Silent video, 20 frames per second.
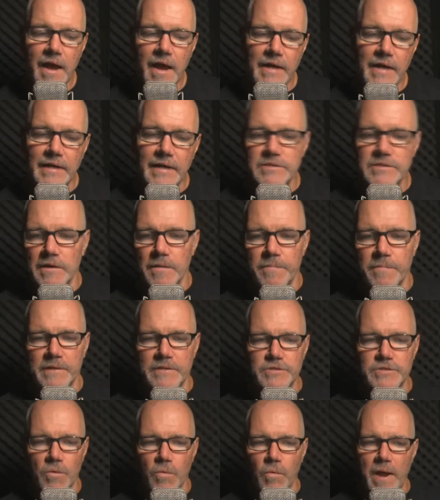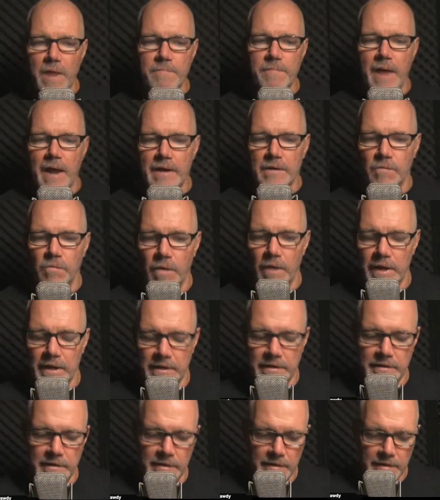And I took a picture way back
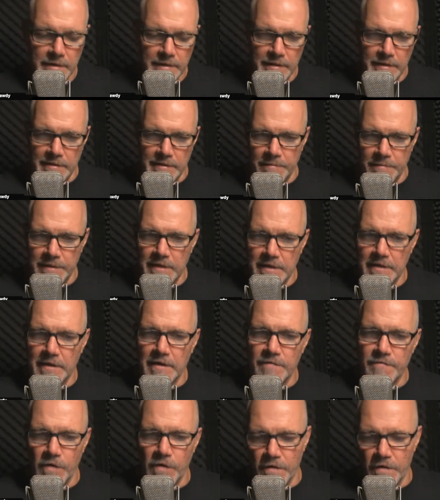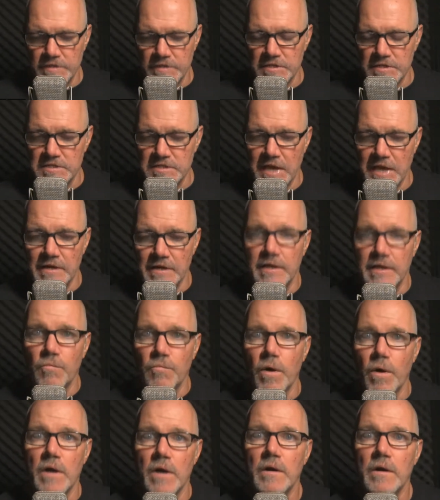when, in the beginning of all this insanity,
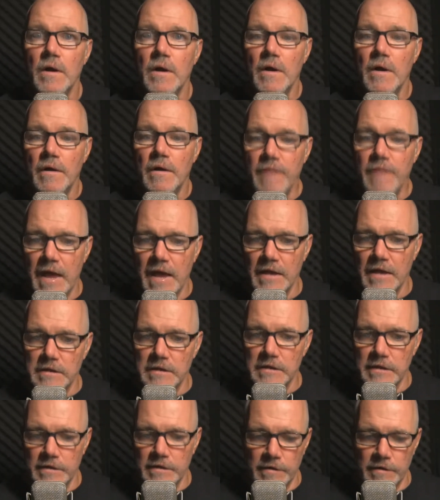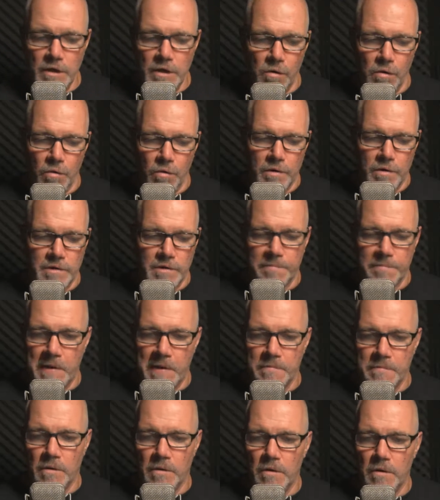where they had literally ordered
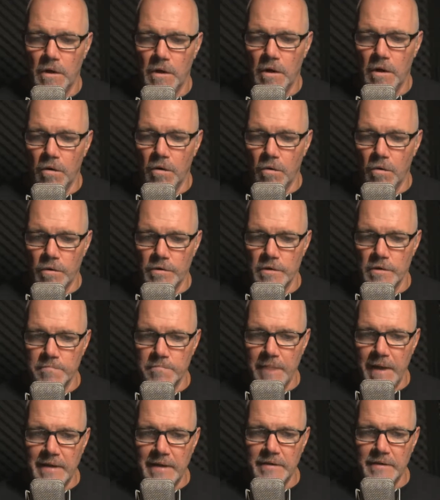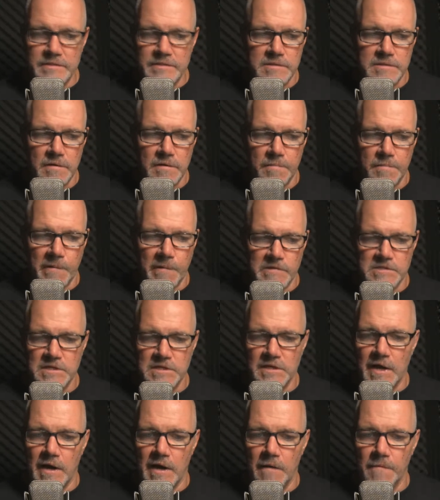maintenance
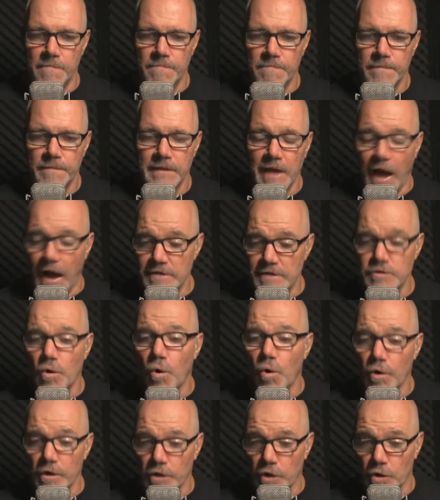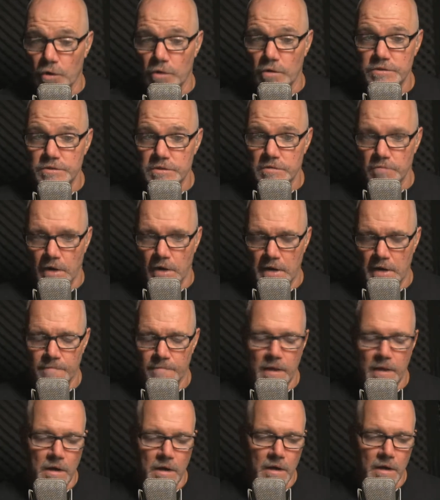personnel, guys or girls, right,
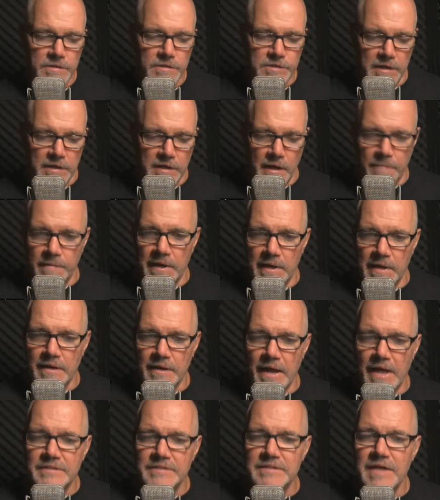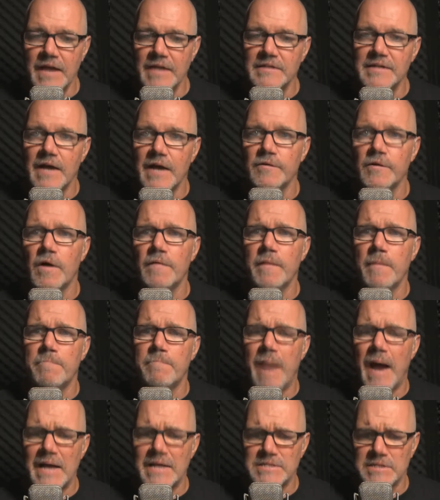to come in and take down all the
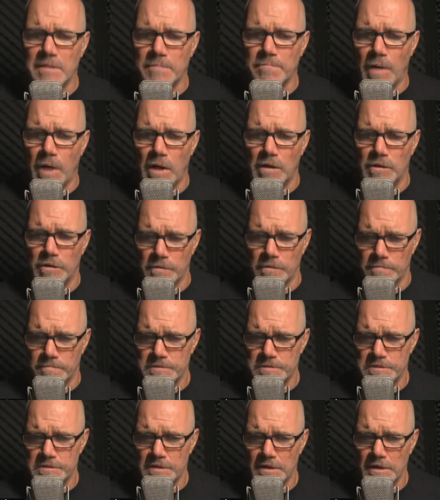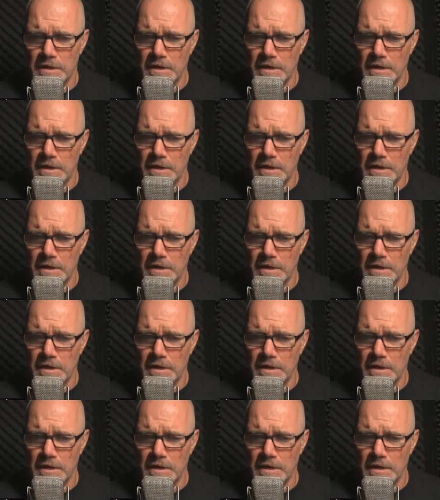basketball hoops